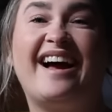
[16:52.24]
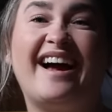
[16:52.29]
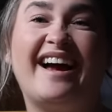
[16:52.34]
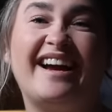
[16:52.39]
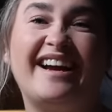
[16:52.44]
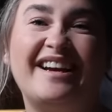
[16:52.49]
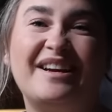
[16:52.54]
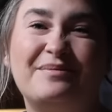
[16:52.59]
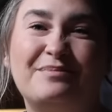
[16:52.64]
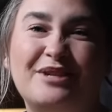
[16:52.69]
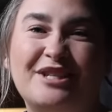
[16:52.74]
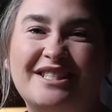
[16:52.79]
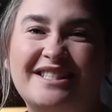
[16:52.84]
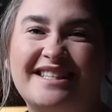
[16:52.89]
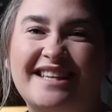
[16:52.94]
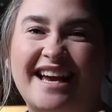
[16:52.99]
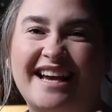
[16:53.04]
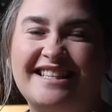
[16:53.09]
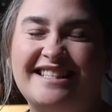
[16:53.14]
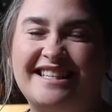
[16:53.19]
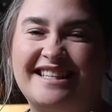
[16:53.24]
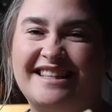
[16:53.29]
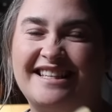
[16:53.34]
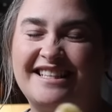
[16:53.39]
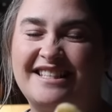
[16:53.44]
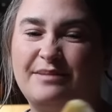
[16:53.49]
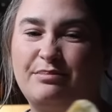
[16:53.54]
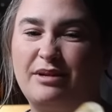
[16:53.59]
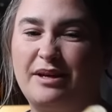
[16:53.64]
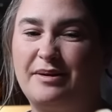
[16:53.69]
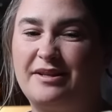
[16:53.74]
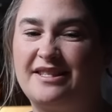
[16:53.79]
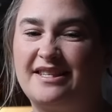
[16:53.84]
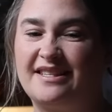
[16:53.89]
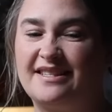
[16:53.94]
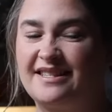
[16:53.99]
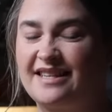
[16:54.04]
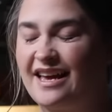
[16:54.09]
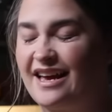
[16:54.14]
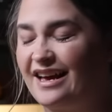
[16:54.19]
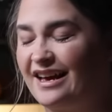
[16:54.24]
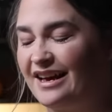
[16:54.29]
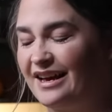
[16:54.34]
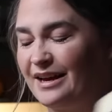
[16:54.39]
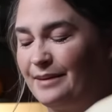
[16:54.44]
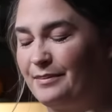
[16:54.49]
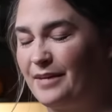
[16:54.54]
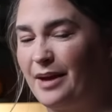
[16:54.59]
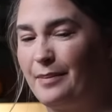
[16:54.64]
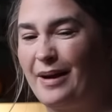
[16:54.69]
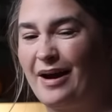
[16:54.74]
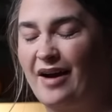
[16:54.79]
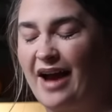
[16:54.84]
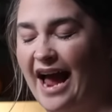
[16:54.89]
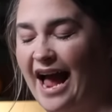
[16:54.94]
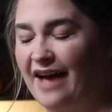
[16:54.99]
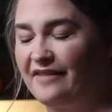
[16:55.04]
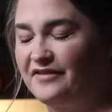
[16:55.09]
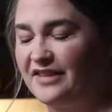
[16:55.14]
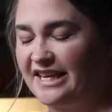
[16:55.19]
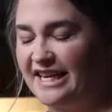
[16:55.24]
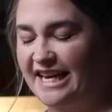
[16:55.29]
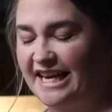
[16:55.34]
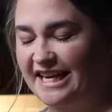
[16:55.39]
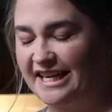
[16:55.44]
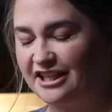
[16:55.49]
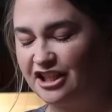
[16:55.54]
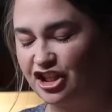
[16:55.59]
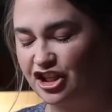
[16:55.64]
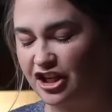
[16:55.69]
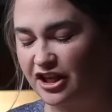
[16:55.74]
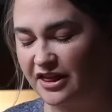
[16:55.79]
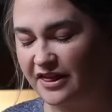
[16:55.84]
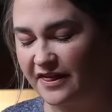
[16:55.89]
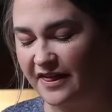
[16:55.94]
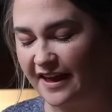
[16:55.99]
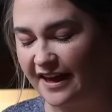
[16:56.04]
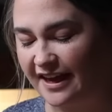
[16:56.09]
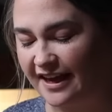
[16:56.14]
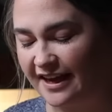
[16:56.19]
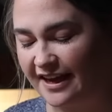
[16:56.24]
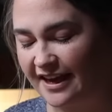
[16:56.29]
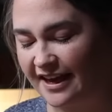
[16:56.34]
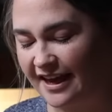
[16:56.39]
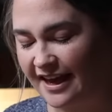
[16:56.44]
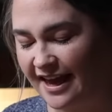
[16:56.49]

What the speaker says: I am just slicing these pieces about 1/2 inch thick,